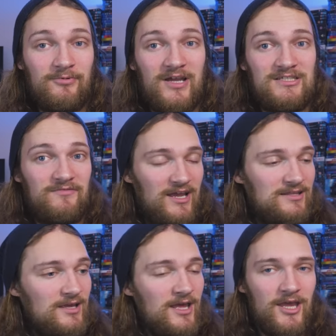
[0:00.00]
impressive.
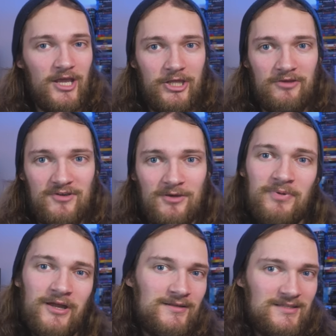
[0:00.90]
And, you know, if you're
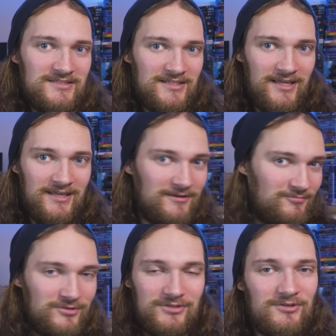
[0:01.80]
comparing this to like a
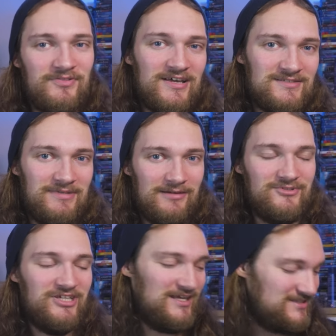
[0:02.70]
one or two thousand pound
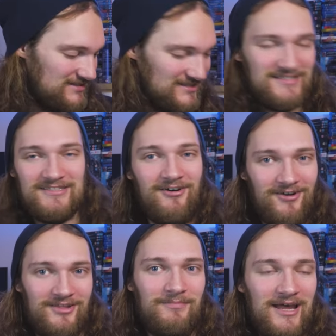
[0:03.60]
projector, this is
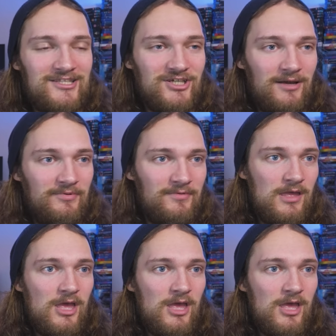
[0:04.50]
not going to match up.